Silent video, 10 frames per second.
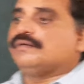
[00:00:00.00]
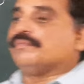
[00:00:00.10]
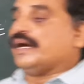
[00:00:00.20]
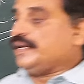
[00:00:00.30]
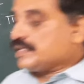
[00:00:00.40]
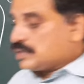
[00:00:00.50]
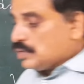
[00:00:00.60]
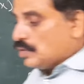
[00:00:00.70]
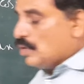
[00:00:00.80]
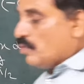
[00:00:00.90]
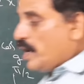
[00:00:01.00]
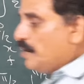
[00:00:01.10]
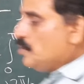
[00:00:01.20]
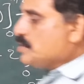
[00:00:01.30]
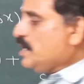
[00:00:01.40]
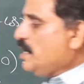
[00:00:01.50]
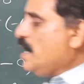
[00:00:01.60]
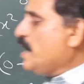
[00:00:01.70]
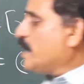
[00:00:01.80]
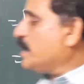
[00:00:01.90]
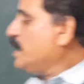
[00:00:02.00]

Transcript: minus 2. We are using here